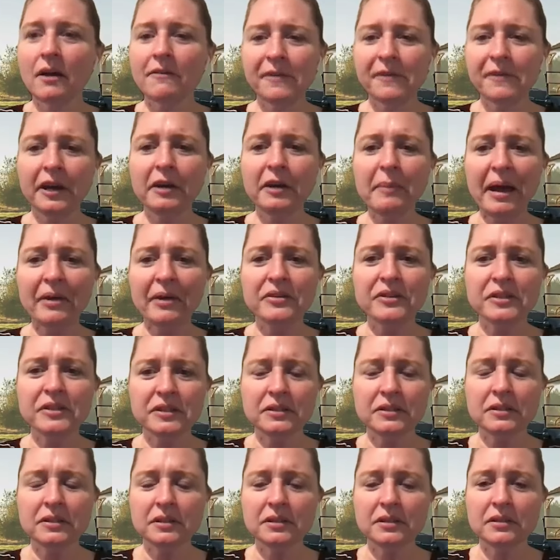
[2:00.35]
a fair amount
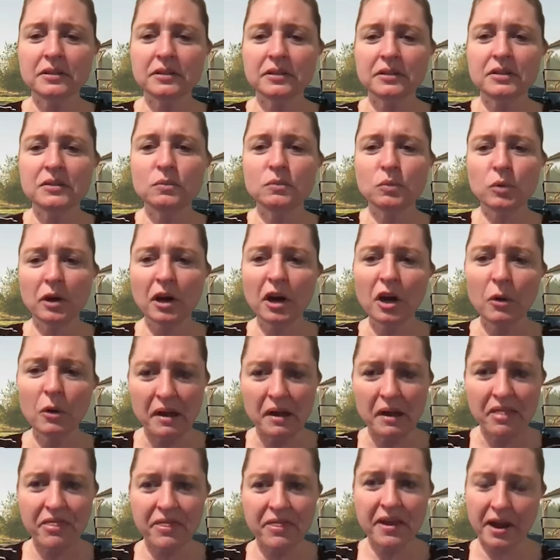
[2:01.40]
to to work
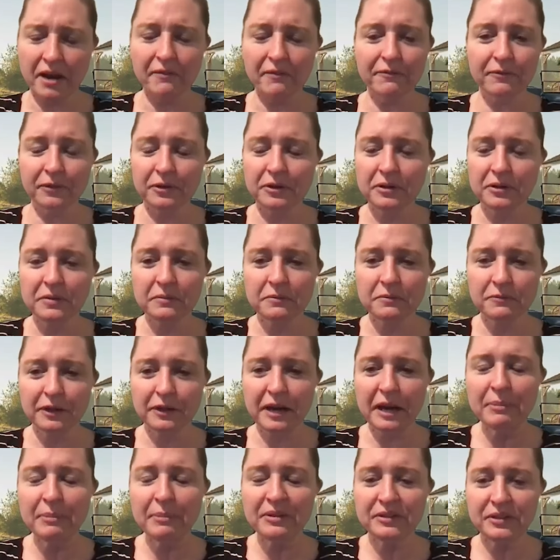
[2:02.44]
with there for for
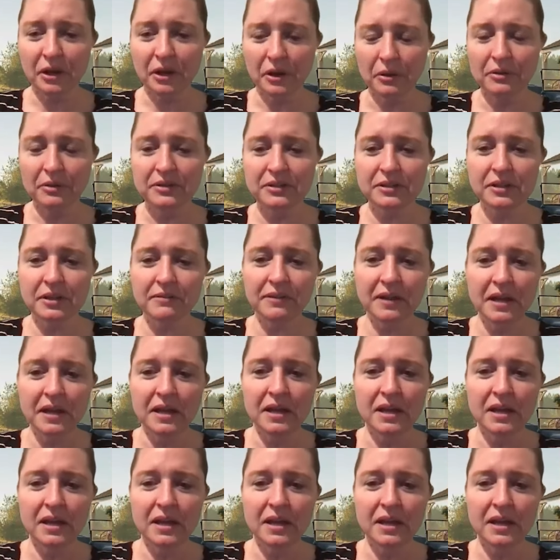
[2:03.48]
episodes of